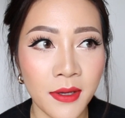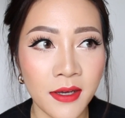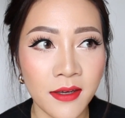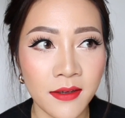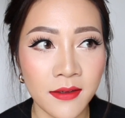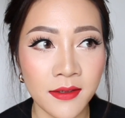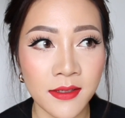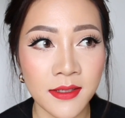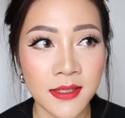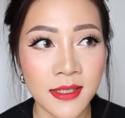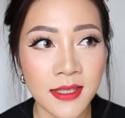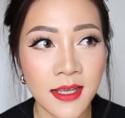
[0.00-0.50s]

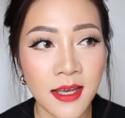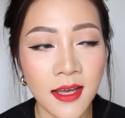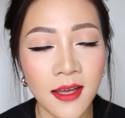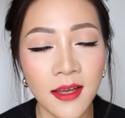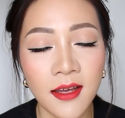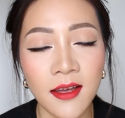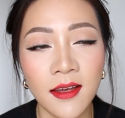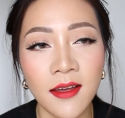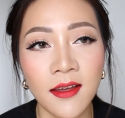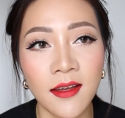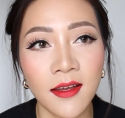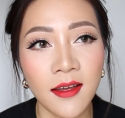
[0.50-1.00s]
because
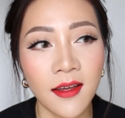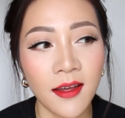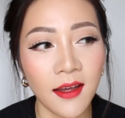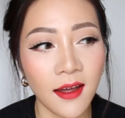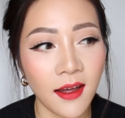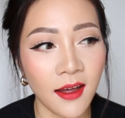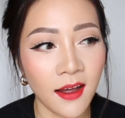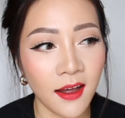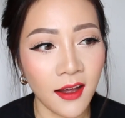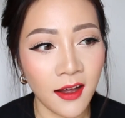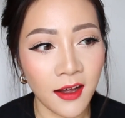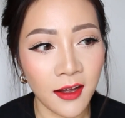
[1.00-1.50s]

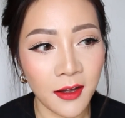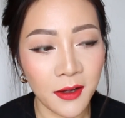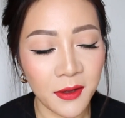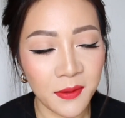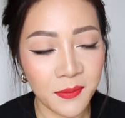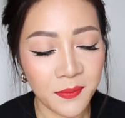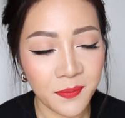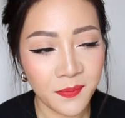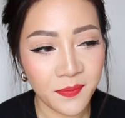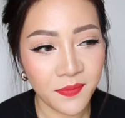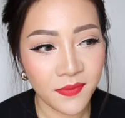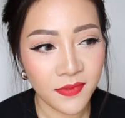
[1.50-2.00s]
I